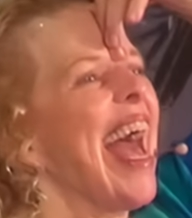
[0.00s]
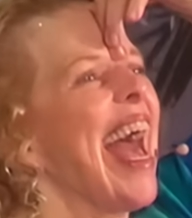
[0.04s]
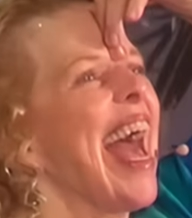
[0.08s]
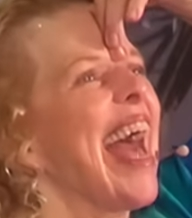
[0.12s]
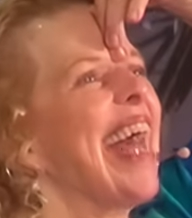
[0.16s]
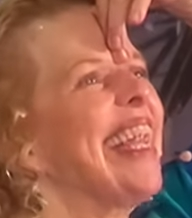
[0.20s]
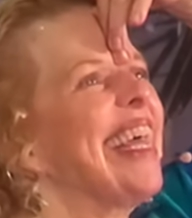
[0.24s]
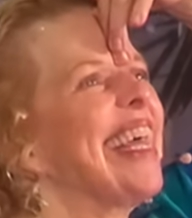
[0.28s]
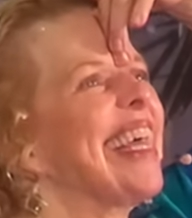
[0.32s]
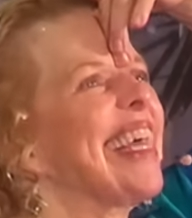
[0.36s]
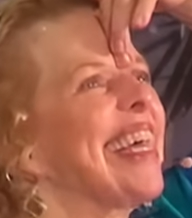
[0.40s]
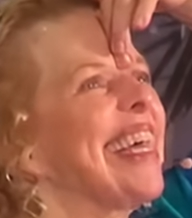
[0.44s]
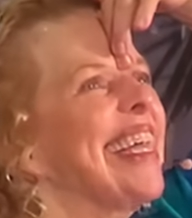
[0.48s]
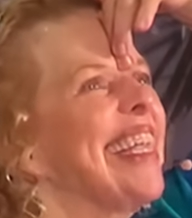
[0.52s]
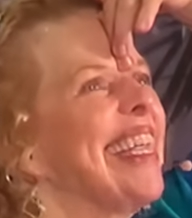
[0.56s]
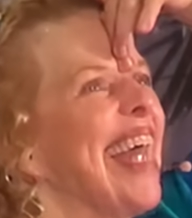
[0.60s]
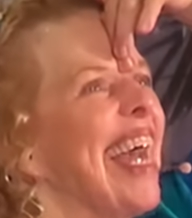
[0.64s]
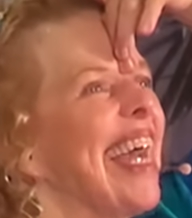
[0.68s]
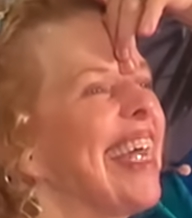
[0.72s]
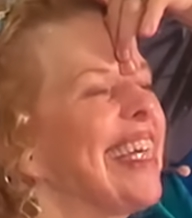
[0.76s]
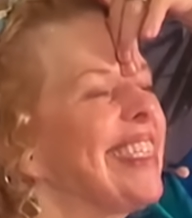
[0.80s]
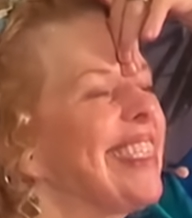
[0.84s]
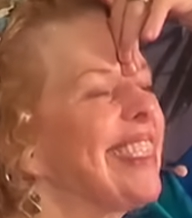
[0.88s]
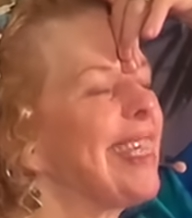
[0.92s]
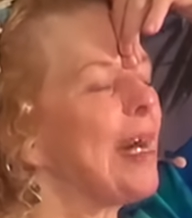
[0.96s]
And it
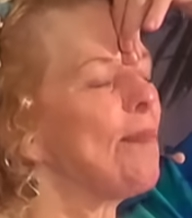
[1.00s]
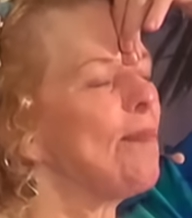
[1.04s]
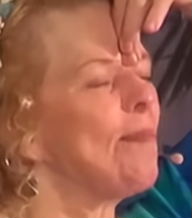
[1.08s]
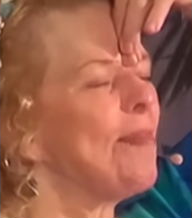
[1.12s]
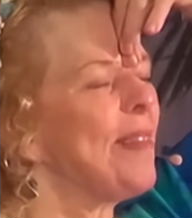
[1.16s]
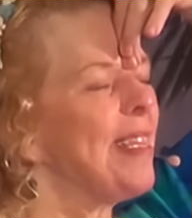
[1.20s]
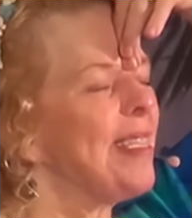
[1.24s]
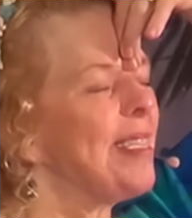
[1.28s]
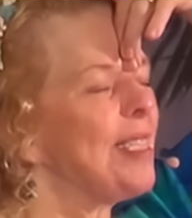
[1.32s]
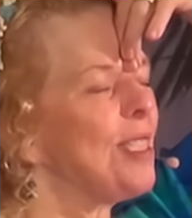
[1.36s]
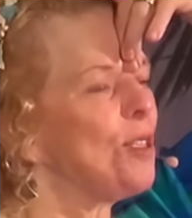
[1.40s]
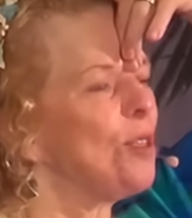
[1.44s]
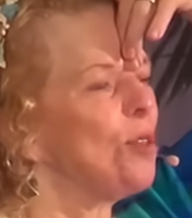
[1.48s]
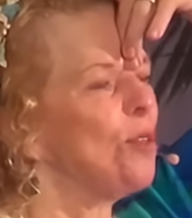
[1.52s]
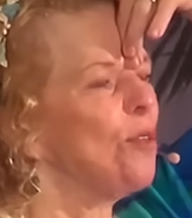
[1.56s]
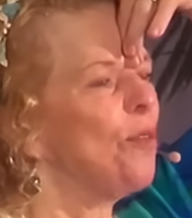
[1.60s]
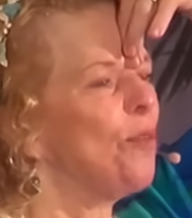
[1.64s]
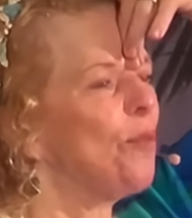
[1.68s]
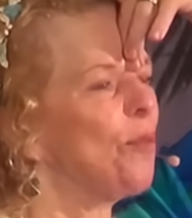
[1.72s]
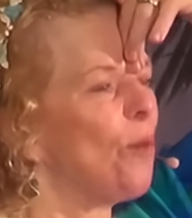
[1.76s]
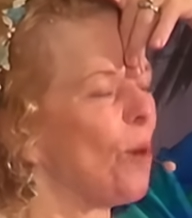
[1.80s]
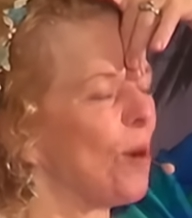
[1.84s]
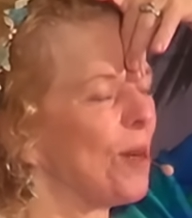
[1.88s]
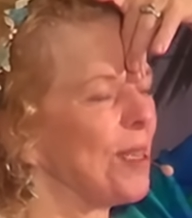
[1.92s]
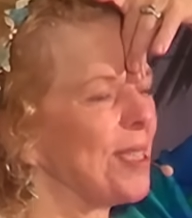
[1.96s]
connects up these two
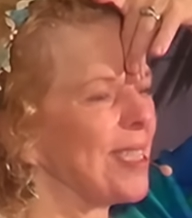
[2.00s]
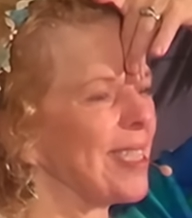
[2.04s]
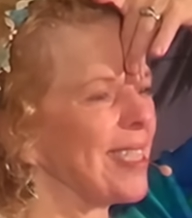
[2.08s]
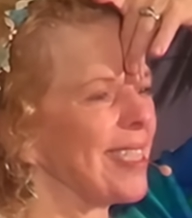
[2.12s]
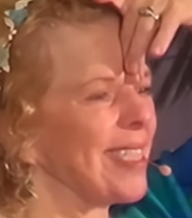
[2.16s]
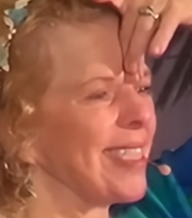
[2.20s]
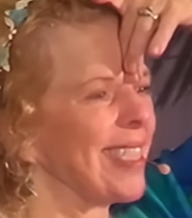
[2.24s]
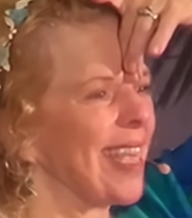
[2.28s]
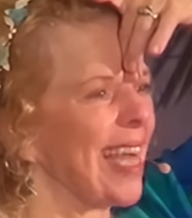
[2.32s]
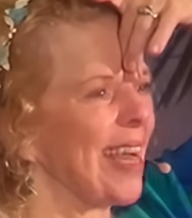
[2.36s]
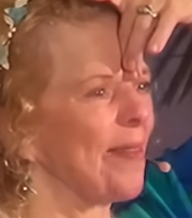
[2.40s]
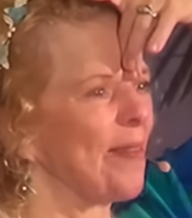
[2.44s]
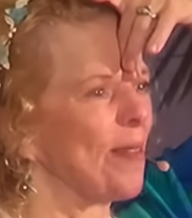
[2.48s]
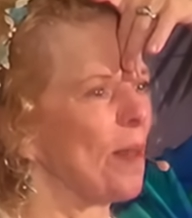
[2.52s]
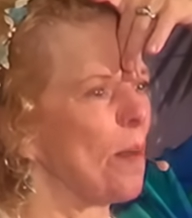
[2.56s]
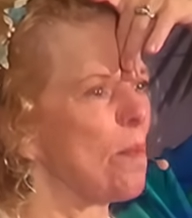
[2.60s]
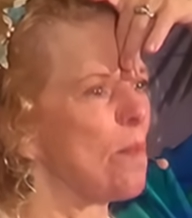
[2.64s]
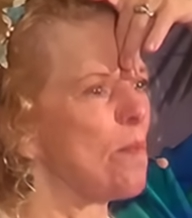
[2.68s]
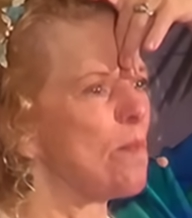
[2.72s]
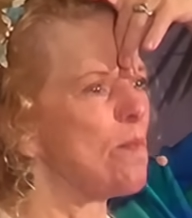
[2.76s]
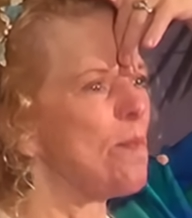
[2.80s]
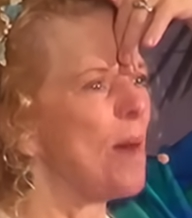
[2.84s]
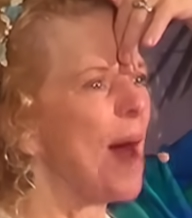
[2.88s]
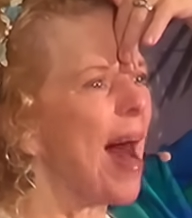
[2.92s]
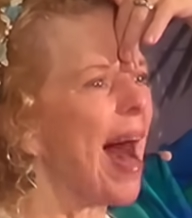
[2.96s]
forces at the
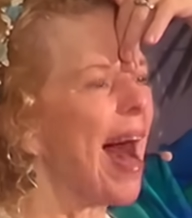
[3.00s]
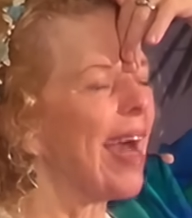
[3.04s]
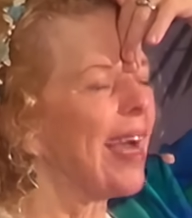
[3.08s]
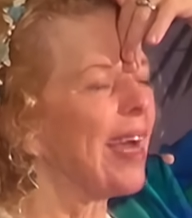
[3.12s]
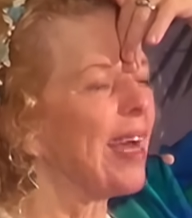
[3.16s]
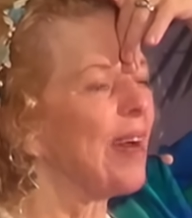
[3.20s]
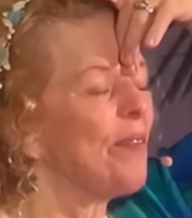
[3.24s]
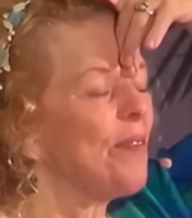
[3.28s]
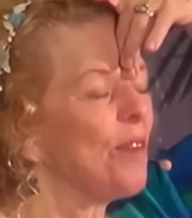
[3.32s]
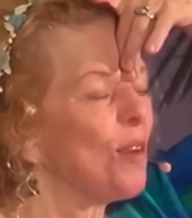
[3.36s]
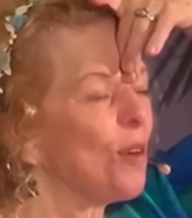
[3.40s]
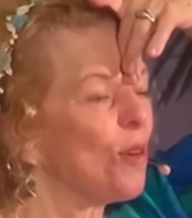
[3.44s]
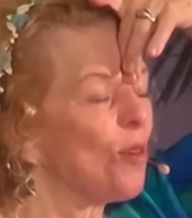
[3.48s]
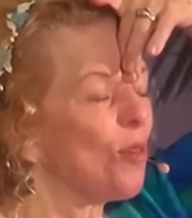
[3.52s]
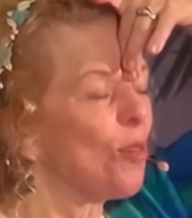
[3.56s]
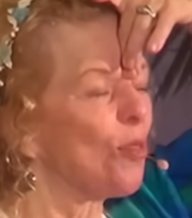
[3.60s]
back of your